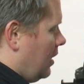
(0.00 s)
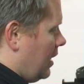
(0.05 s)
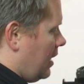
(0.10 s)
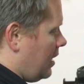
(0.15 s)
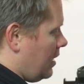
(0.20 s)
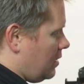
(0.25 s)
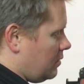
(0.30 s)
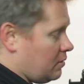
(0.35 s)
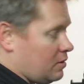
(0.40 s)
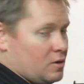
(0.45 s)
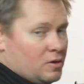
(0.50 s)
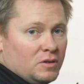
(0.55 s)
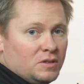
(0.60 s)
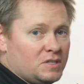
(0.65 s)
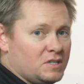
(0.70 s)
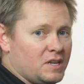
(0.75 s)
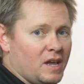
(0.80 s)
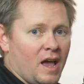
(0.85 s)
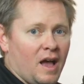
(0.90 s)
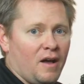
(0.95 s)
I mean, you can
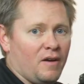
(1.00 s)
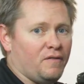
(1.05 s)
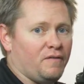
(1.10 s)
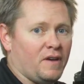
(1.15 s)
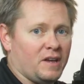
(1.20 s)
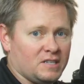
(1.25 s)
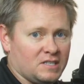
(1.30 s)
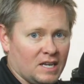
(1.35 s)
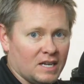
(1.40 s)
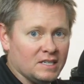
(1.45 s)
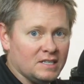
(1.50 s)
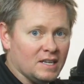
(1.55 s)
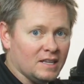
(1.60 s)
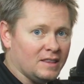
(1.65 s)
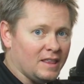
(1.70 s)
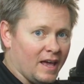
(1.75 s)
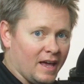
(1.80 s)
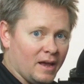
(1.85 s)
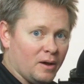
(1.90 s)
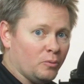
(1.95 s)
see how fast I did
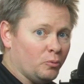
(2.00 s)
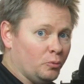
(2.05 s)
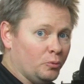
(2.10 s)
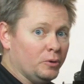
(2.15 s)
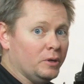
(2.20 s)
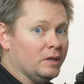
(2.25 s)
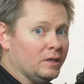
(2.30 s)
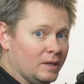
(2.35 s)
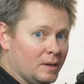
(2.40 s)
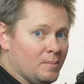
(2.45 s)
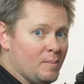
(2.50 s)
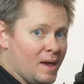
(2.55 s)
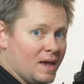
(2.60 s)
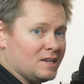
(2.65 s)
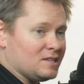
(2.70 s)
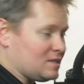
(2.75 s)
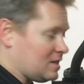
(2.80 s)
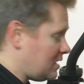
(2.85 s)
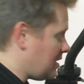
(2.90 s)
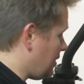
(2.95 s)
that. It really
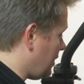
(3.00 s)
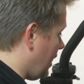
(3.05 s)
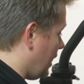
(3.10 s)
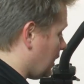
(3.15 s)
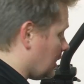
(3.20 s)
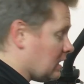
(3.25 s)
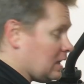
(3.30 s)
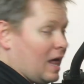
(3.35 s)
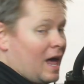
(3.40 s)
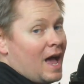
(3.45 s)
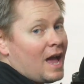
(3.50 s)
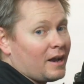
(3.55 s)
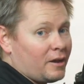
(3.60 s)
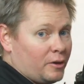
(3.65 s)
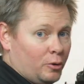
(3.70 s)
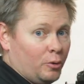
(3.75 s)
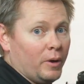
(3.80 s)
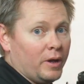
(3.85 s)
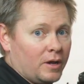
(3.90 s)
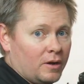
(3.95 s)
makes it a lot
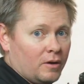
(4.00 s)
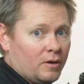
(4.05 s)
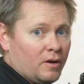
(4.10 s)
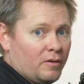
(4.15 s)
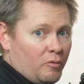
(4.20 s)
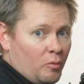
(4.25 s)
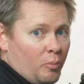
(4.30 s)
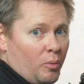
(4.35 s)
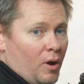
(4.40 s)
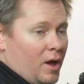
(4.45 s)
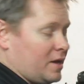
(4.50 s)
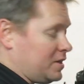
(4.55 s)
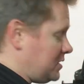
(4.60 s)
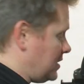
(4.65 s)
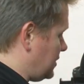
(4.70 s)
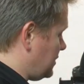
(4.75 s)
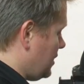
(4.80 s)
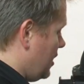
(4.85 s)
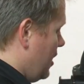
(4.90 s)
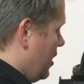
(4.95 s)
quicker of a
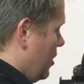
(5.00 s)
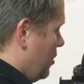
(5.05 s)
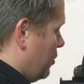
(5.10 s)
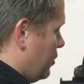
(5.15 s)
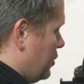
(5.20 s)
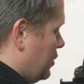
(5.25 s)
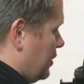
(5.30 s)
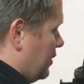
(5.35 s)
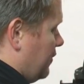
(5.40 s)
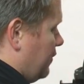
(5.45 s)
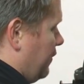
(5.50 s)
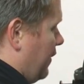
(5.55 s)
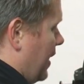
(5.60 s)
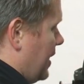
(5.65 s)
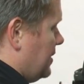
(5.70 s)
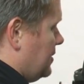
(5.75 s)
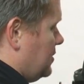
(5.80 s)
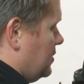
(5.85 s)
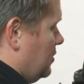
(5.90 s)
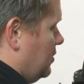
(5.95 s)
process when you can
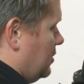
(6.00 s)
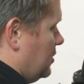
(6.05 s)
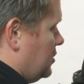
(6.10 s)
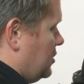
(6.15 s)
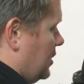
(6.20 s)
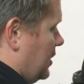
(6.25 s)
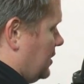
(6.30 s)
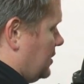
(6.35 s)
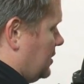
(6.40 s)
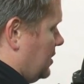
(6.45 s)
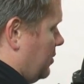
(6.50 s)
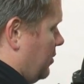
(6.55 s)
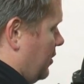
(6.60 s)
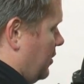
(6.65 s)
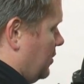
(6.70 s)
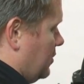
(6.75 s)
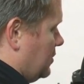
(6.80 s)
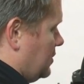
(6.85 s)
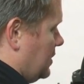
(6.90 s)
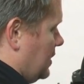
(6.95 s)
fine-tune adjust some of
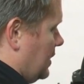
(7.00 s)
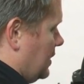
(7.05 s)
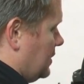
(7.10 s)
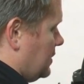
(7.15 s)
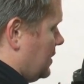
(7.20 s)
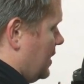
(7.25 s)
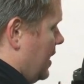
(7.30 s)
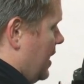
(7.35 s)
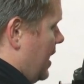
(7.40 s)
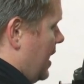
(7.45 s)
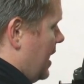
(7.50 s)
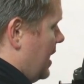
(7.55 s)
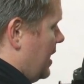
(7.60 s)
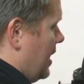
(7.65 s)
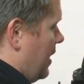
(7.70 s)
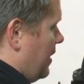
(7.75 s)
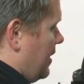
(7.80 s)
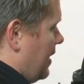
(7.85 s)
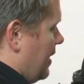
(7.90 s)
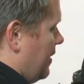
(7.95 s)
those things. And
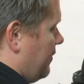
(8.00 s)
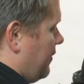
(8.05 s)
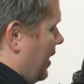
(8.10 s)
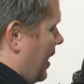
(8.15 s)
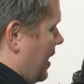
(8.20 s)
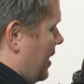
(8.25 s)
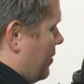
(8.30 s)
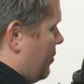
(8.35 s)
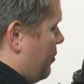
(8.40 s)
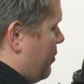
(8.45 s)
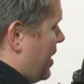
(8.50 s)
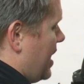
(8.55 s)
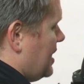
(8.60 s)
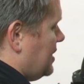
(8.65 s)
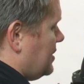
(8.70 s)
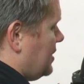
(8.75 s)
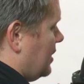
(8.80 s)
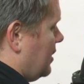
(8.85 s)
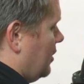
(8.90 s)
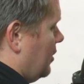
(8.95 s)
now that I've got it
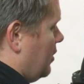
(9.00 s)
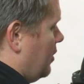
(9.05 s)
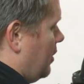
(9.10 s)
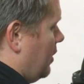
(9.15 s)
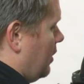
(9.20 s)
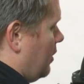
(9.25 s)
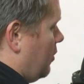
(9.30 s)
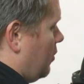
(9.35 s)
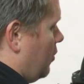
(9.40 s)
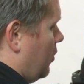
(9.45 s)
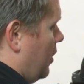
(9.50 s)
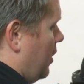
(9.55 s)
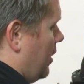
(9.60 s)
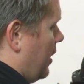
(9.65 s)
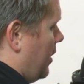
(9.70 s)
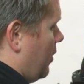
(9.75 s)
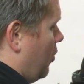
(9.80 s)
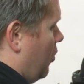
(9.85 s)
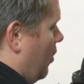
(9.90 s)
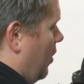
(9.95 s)
basically where
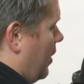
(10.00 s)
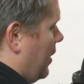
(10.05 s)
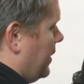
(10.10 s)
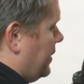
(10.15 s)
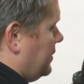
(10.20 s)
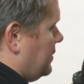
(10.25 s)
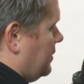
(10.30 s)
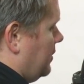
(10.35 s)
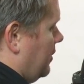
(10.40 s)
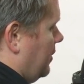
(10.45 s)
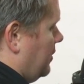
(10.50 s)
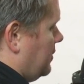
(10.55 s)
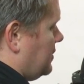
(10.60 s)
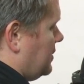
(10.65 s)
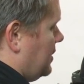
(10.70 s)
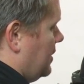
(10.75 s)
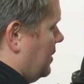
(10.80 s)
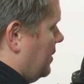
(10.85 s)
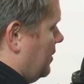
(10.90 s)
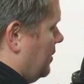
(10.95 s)
I want, let's
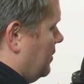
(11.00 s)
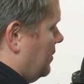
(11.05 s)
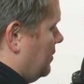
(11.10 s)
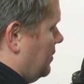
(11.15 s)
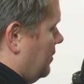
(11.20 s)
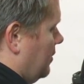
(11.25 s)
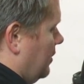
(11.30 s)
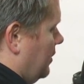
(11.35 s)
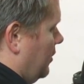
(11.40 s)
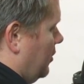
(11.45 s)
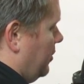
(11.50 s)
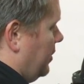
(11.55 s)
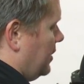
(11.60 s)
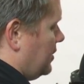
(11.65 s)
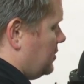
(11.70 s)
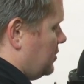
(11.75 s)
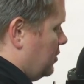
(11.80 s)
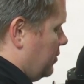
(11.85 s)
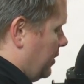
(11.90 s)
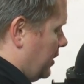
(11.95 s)
see, a little bit
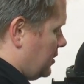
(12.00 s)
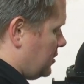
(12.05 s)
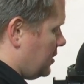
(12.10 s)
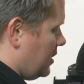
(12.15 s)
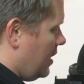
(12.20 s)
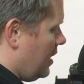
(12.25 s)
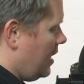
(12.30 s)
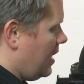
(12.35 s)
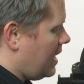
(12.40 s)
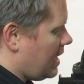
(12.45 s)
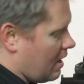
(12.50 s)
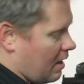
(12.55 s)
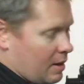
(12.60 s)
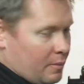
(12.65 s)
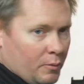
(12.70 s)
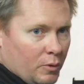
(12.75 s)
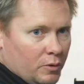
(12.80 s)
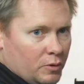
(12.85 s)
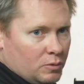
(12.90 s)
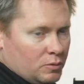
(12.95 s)
too much. Now
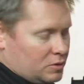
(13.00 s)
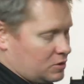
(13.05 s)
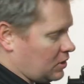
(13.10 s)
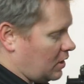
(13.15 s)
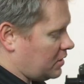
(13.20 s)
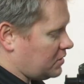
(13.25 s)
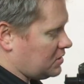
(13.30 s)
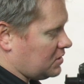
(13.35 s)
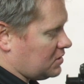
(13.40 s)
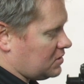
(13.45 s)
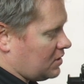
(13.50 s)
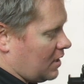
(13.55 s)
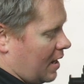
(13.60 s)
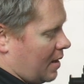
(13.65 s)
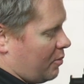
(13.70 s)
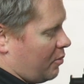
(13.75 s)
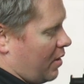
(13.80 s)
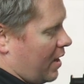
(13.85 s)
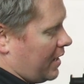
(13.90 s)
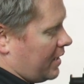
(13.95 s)
I'm going to attach this
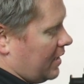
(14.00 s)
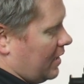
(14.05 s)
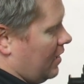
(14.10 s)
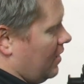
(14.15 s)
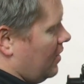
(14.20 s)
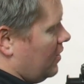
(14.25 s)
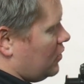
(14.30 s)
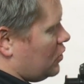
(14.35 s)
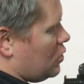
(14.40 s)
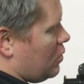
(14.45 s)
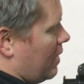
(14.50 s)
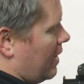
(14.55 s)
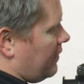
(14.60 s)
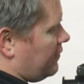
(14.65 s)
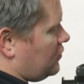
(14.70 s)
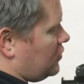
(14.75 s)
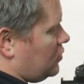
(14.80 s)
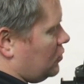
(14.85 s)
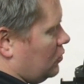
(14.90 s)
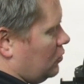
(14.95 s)
top bracket. You have
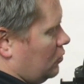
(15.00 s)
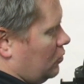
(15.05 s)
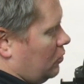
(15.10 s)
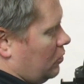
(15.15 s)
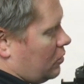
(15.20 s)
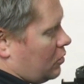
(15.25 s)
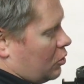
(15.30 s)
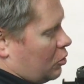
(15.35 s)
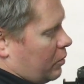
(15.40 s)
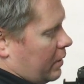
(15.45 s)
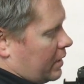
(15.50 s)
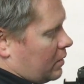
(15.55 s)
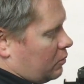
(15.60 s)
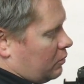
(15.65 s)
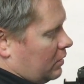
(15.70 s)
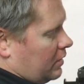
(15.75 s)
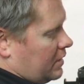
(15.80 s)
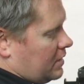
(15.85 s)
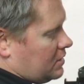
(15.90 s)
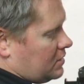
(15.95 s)
2 quick
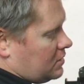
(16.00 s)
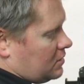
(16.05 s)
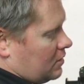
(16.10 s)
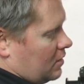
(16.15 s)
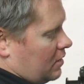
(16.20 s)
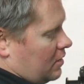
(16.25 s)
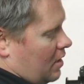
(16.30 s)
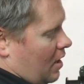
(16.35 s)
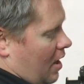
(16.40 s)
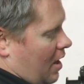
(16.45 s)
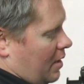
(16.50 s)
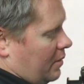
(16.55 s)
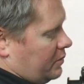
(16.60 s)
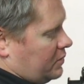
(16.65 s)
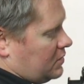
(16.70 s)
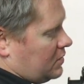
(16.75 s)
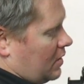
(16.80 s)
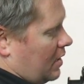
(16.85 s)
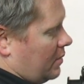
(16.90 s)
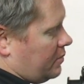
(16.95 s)
release
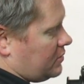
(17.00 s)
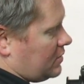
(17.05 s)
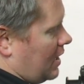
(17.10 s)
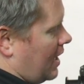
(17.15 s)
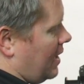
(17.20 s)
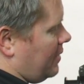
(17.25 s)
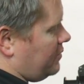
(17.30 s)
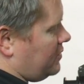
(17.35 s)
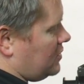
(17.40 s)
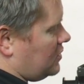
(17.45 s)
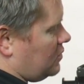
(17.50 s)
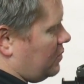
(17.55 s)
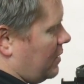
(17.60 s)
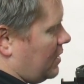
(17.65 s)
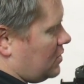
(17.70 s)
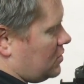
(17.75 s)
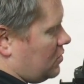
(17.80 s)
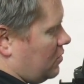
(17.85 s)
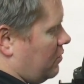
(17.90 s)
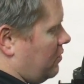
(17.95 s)
knobs up top. Just
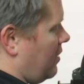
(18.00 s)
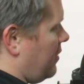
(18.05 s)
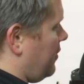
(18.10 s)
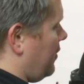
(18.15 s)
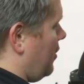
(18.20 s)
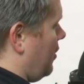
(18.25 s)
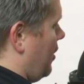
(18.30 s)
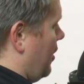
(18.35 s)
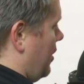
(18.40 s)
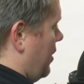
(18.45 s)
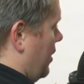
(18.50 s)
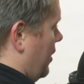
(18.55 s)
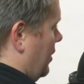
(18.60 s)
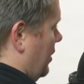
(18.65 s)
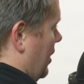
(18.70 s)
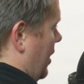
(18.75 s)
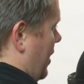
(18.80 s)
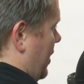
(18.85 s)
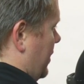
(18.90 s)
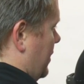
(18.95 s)
make sure that they're on
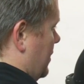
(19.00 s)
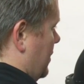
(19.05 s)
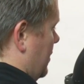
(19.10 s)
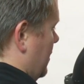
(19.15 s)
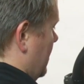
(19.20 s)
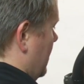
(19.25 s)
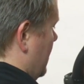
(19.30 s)
unlock.